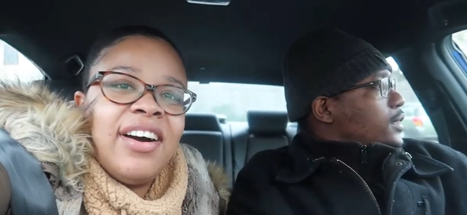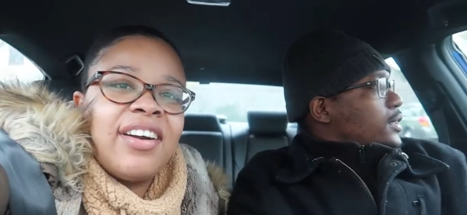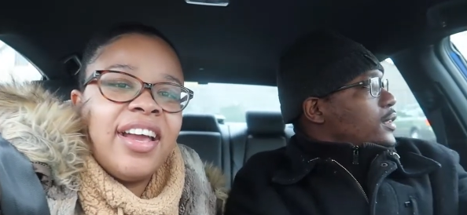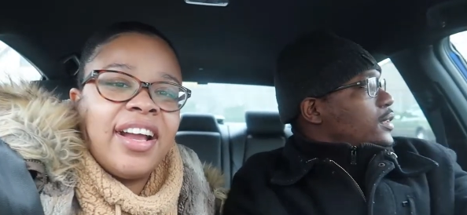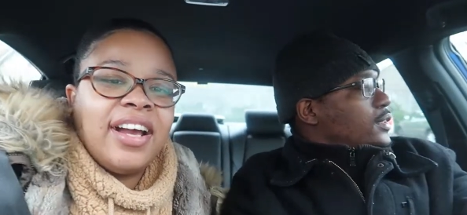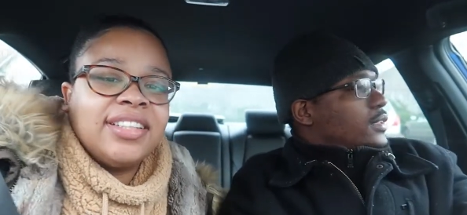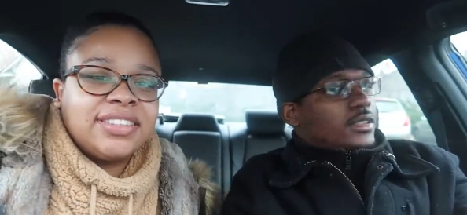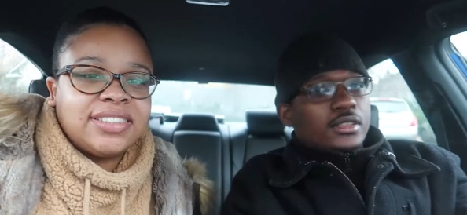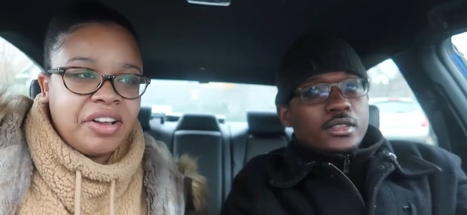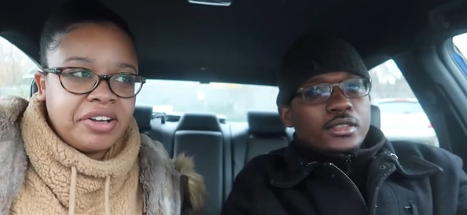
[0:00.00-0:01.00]
Speaker 1: Okay,
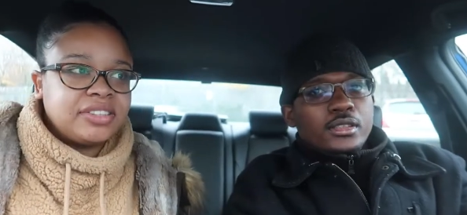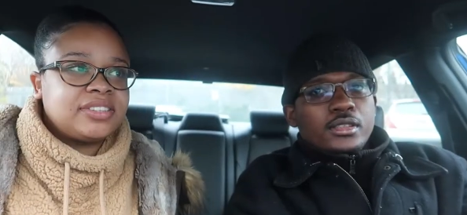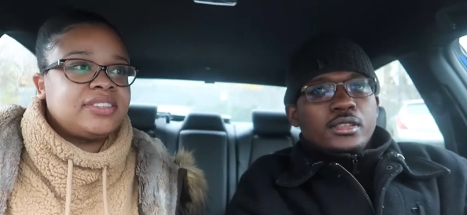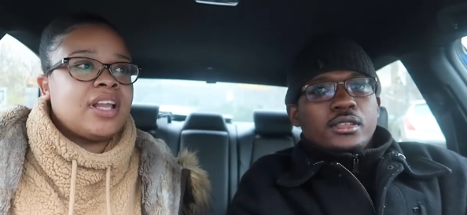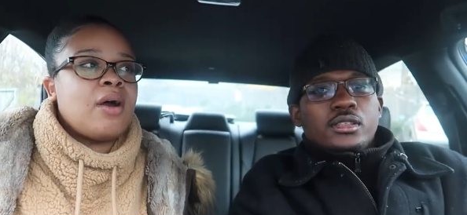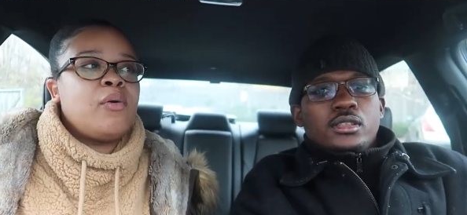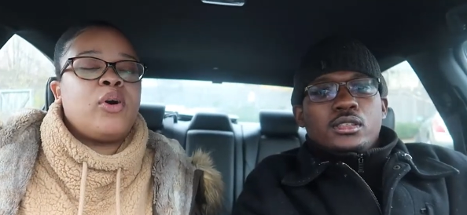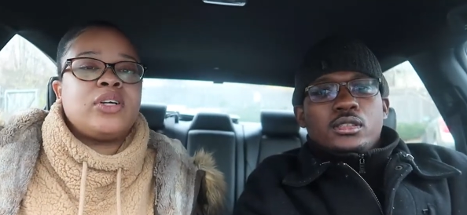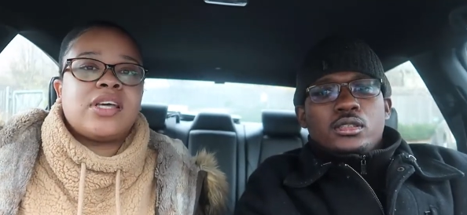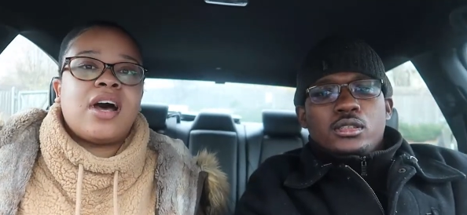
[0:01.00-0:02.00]
guys. Now we're
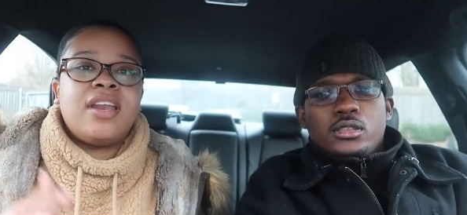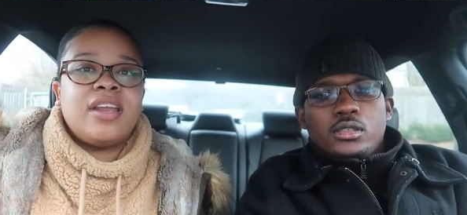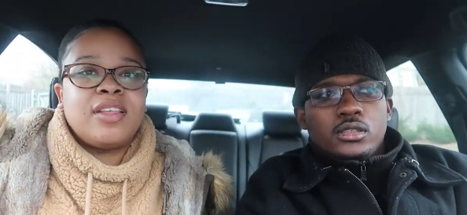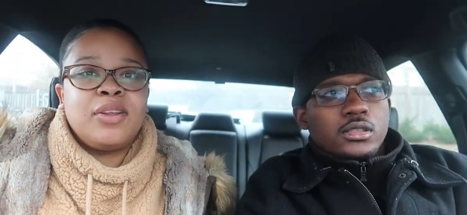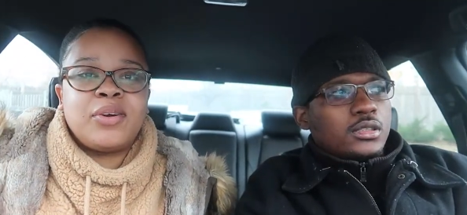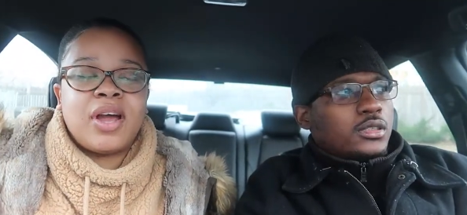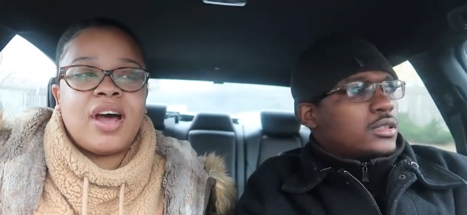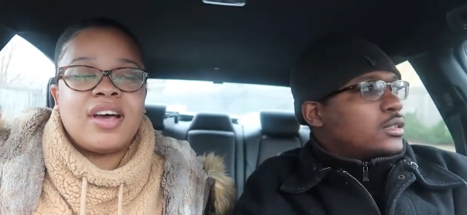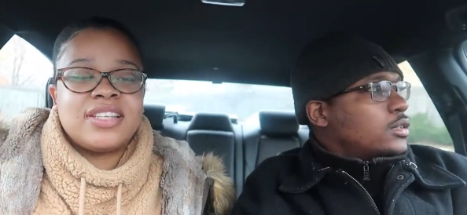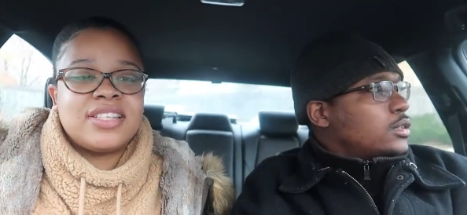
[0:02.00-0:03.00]
on to another
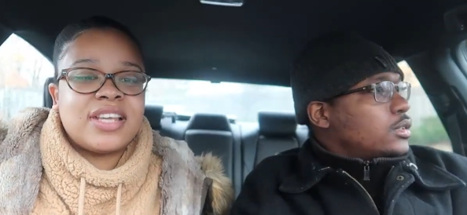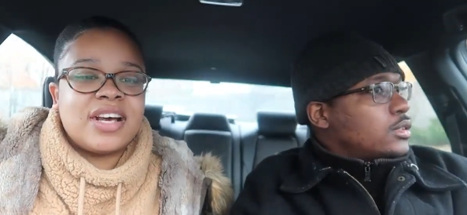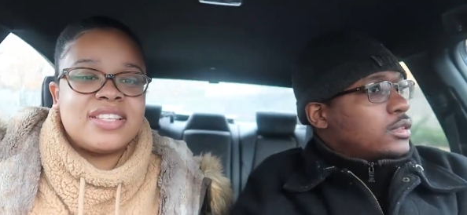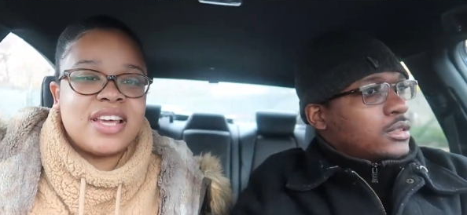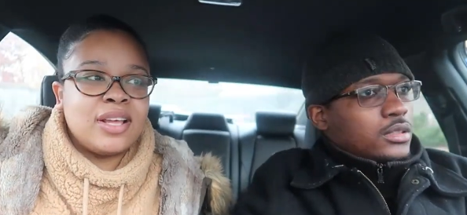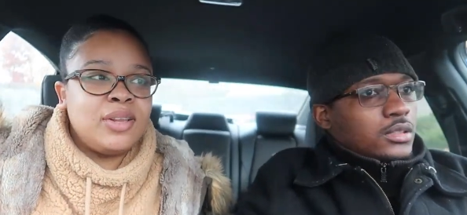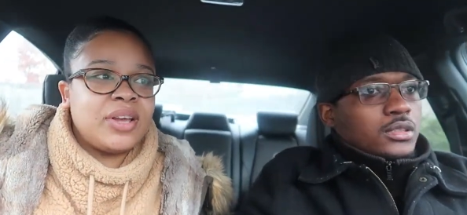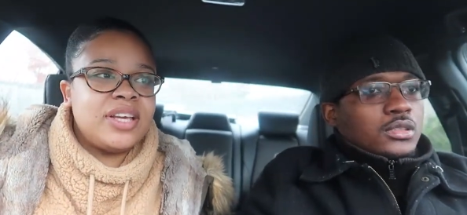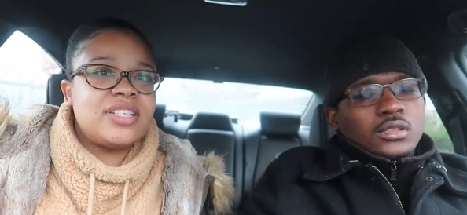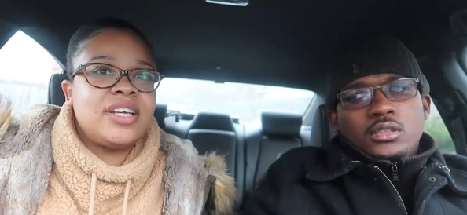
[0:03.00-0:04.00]
our second
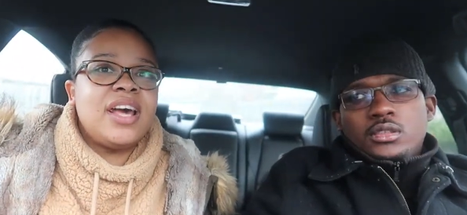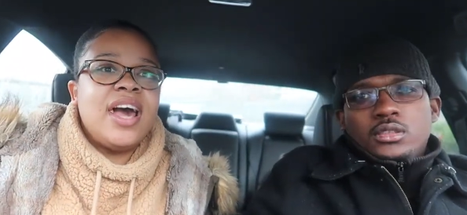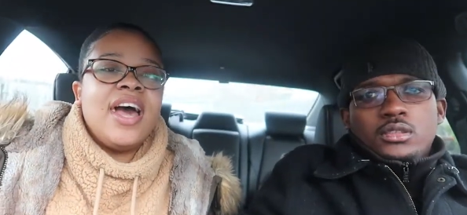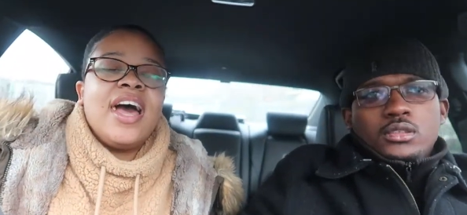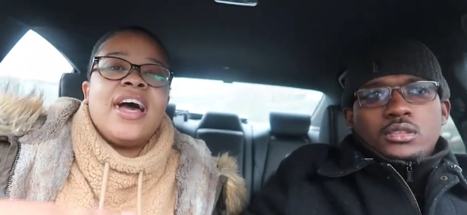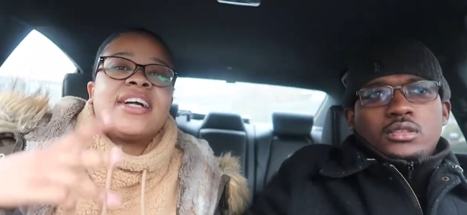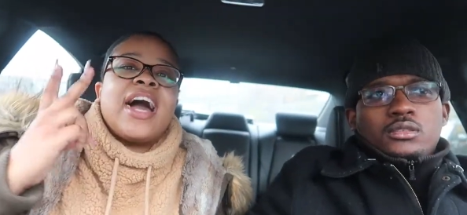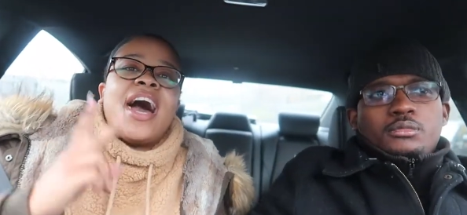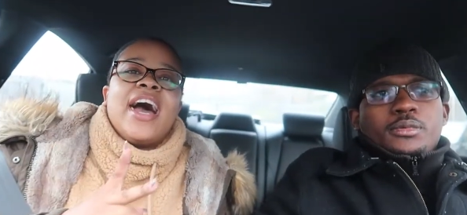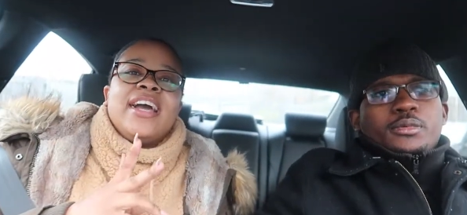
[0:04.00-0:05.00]
location,
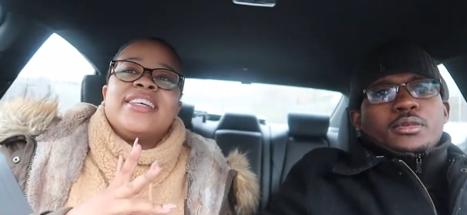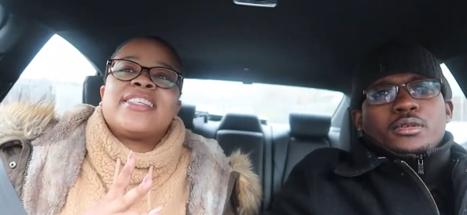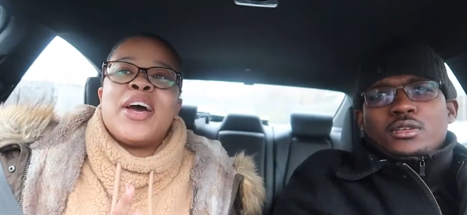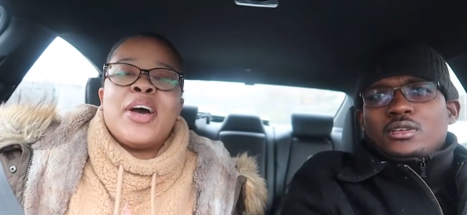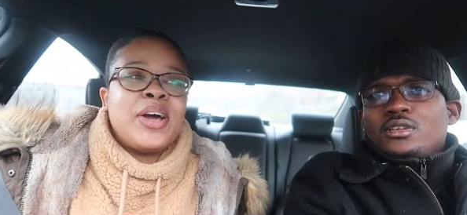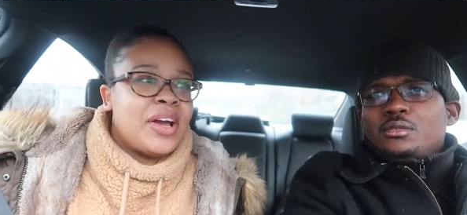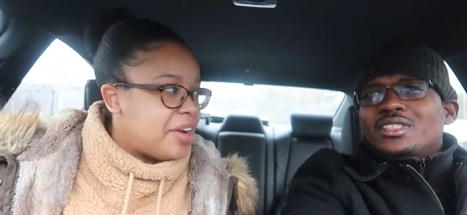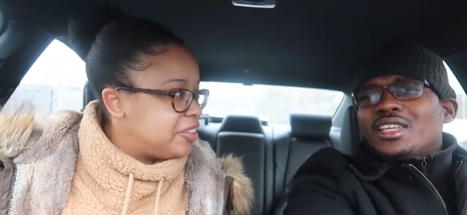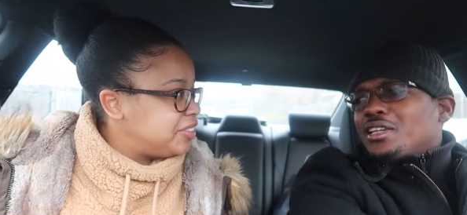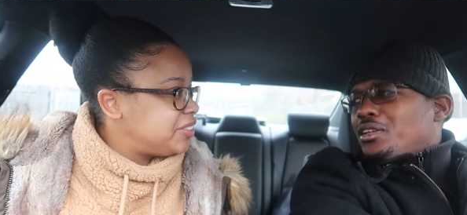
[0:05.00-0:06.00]
guys.
Speaker 2: Hold on.
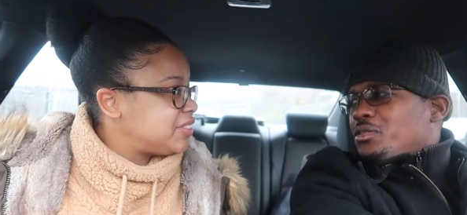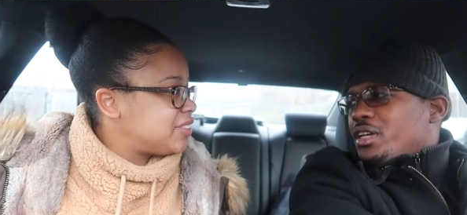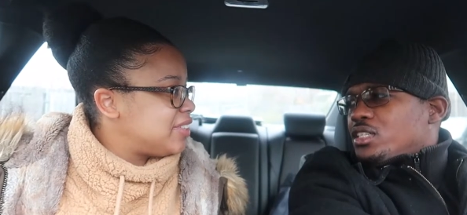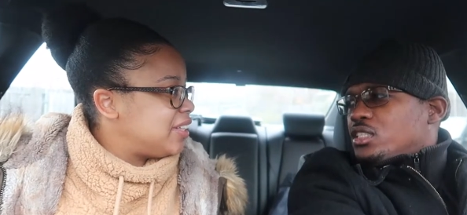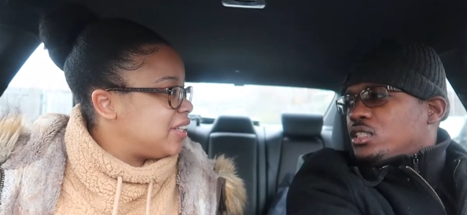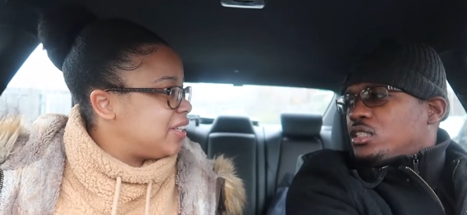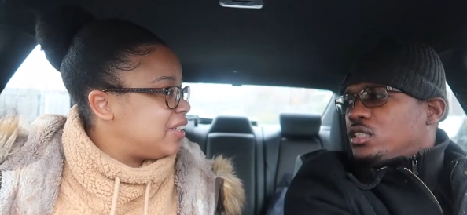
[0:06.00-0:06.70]
What's second location?